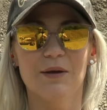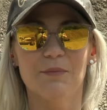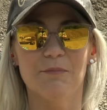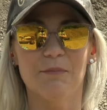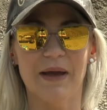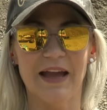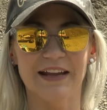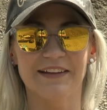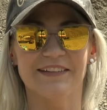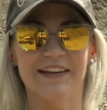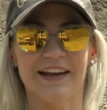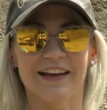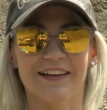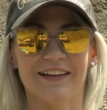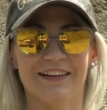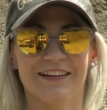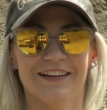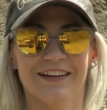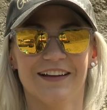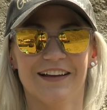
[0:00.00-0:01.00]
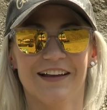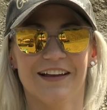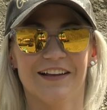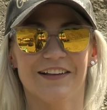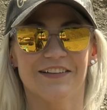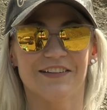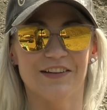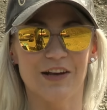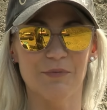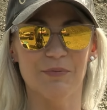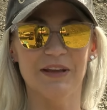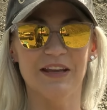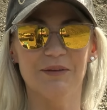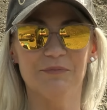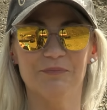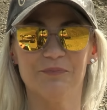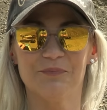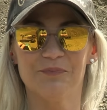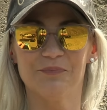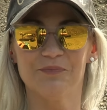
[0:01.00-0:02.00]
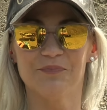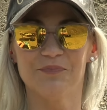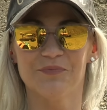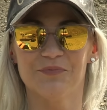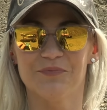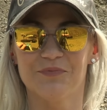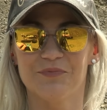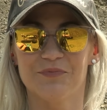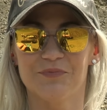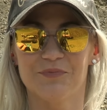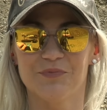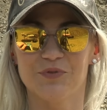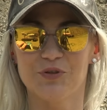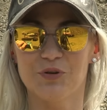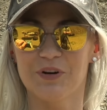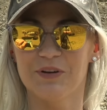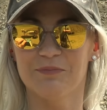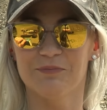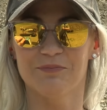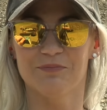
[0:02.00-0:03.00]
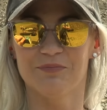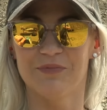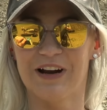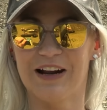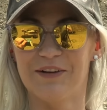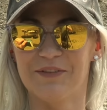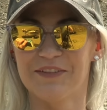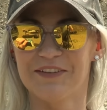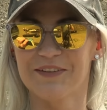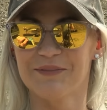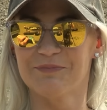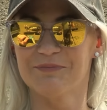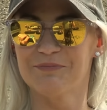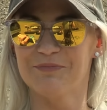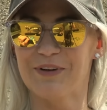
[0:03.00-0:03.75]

Mag Tech. Snubby short rounds.